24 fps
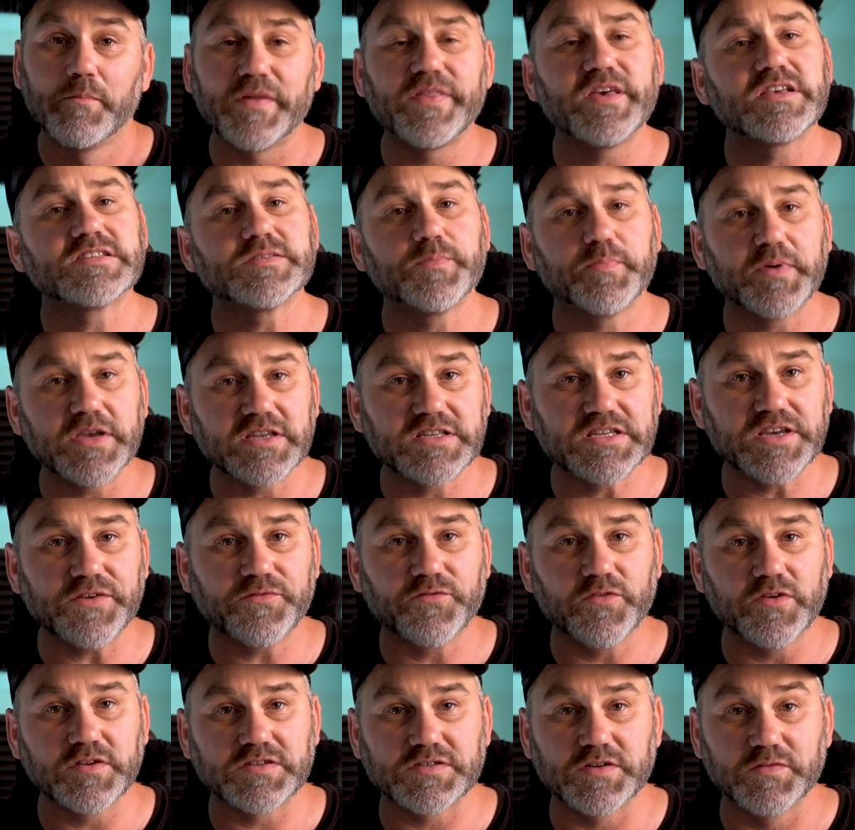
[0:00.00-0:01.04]
But there's a big
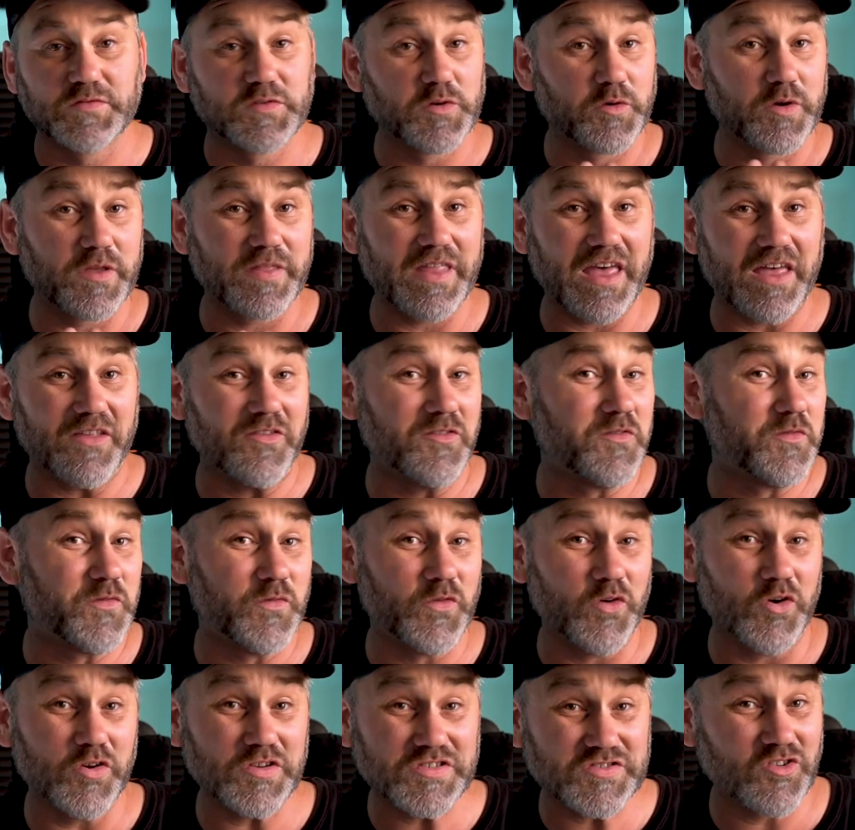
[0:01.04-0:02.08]
difference of doing that the
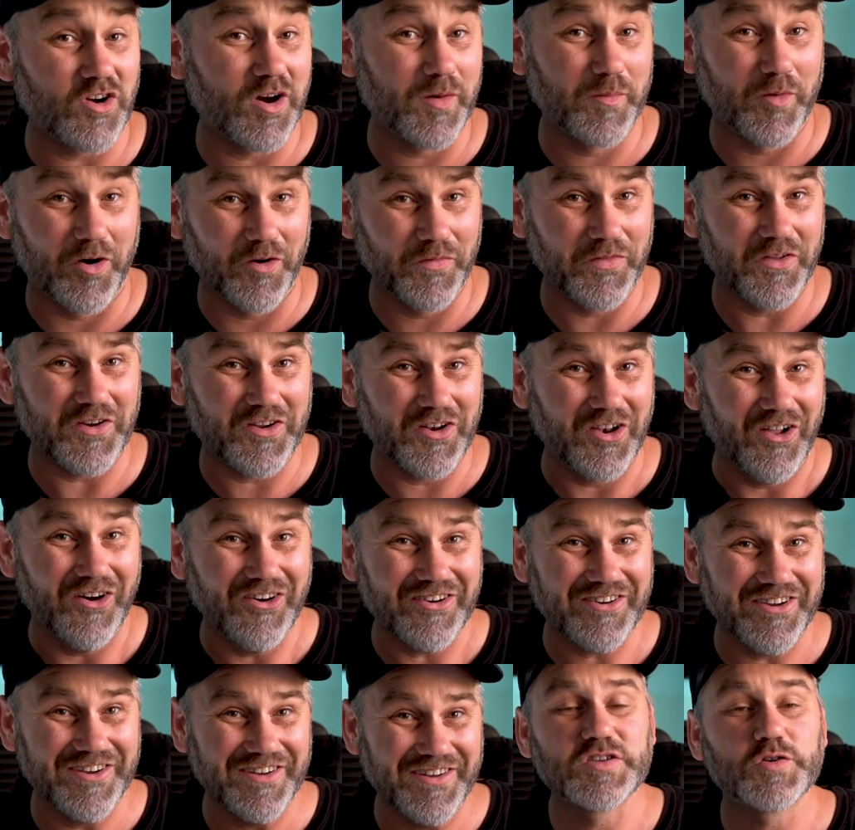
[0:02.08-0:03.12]
first time on the
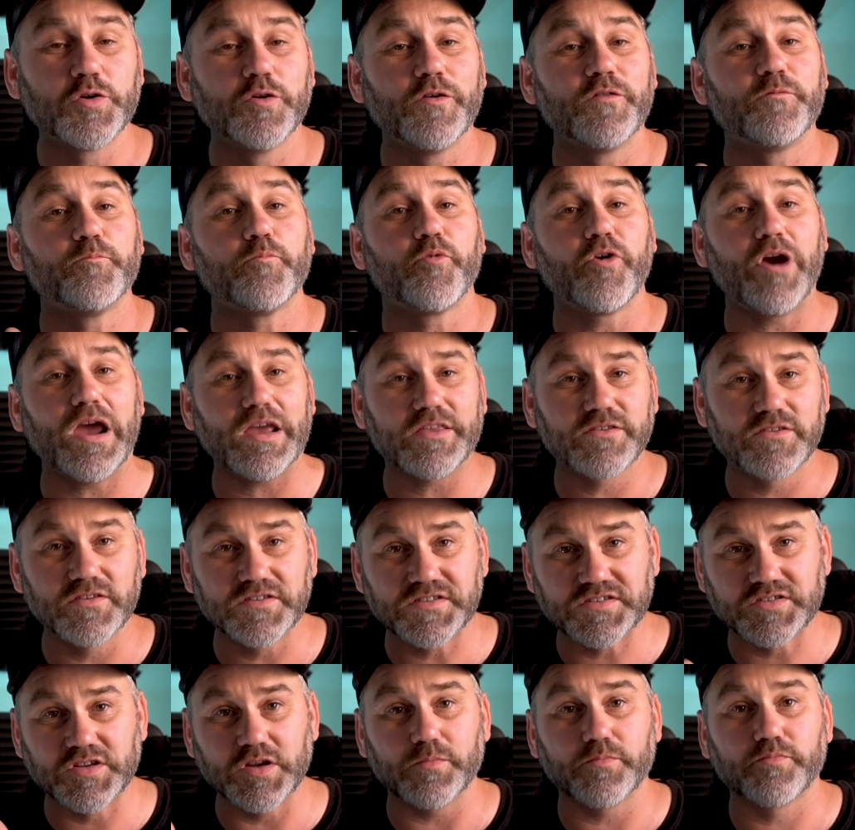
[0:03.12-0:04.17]
clock to have
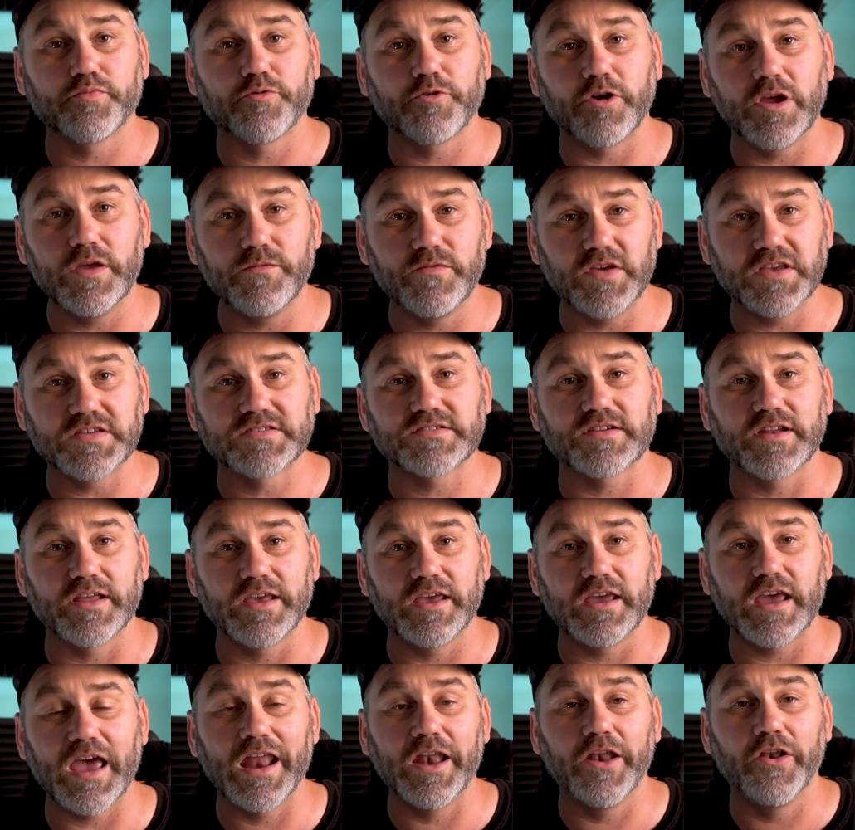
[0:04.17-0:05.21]
practiced it
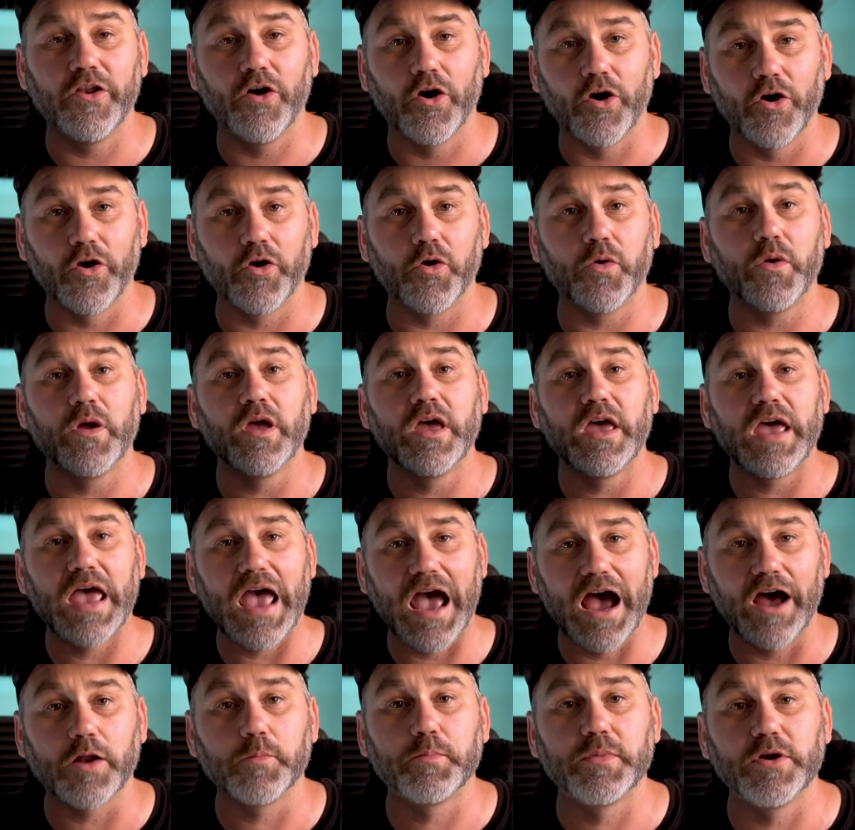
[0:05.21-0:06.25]
previously and know
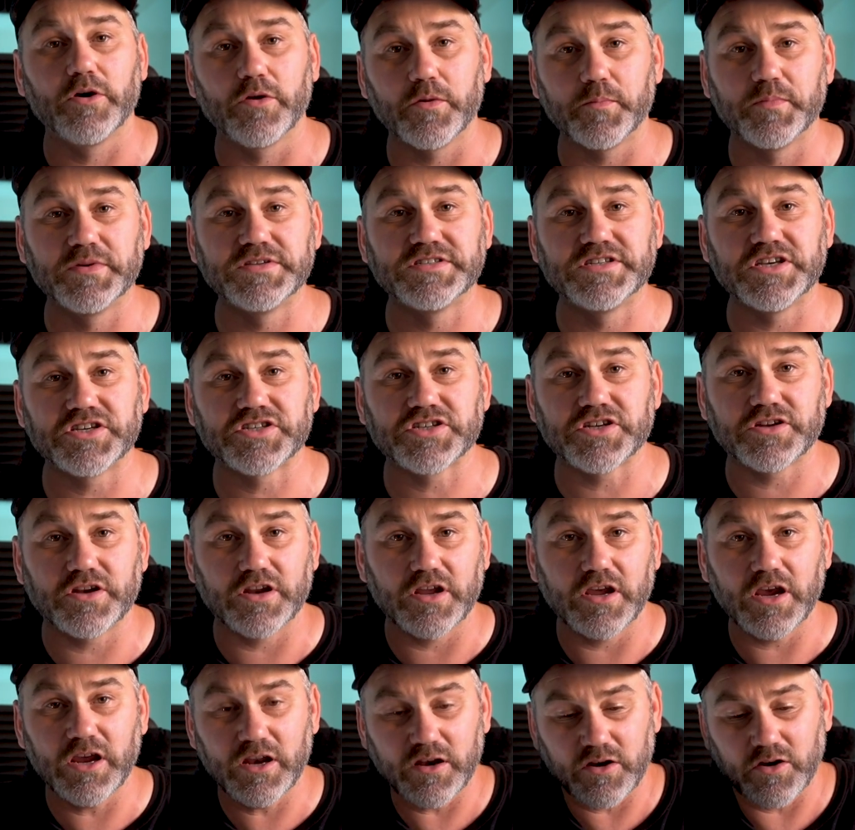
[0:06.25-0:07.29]
how to build a
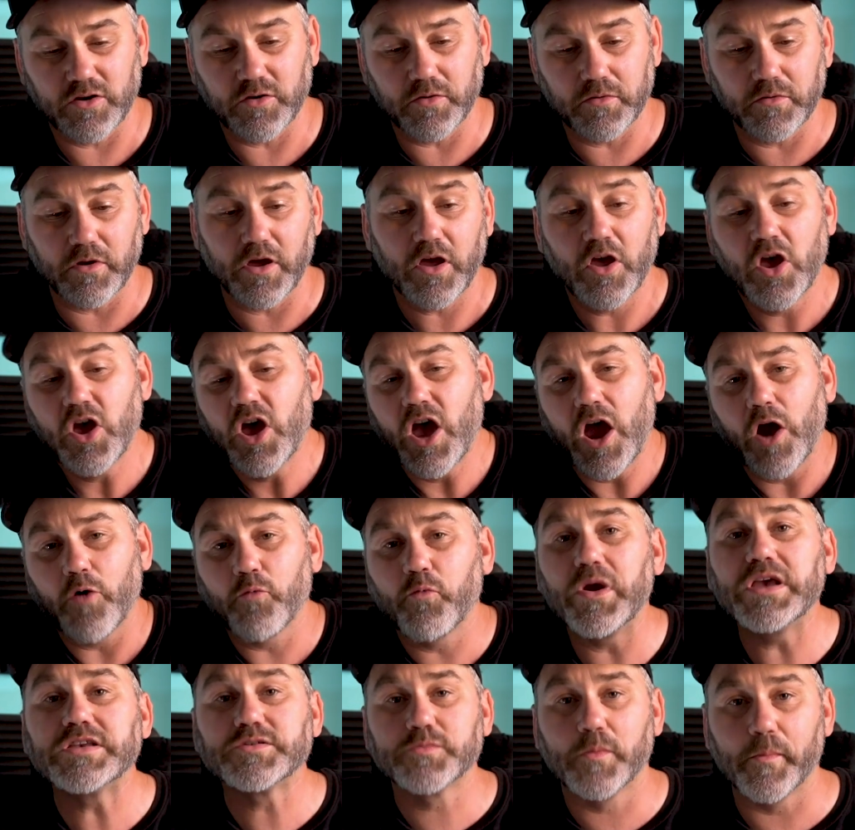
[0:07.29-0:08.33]
position in a
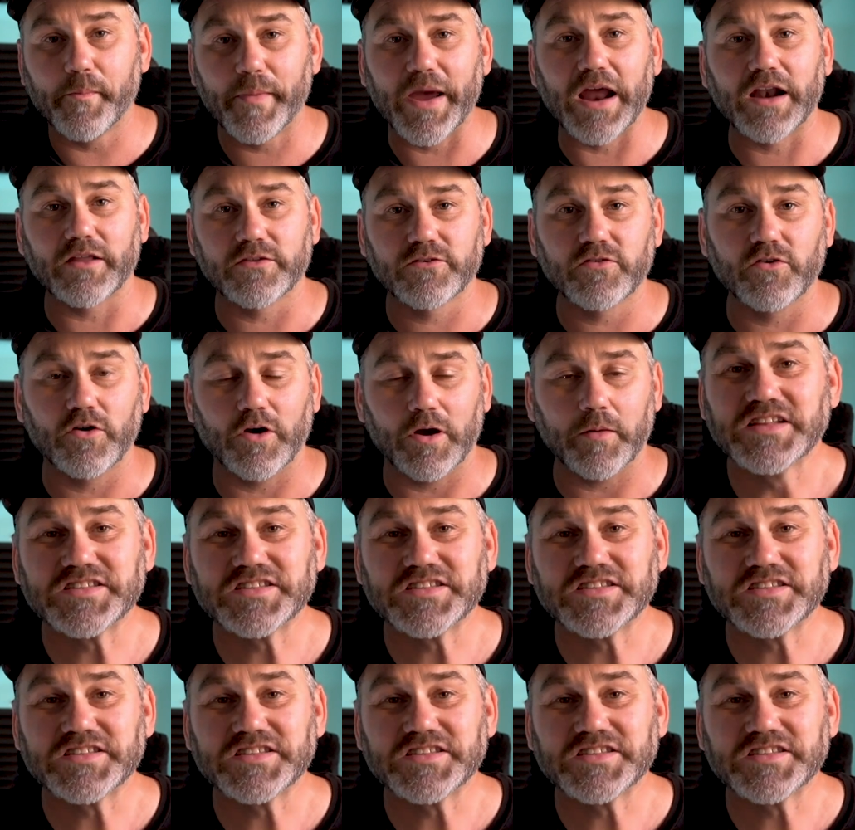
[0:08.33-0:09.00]
reasonable amount of time.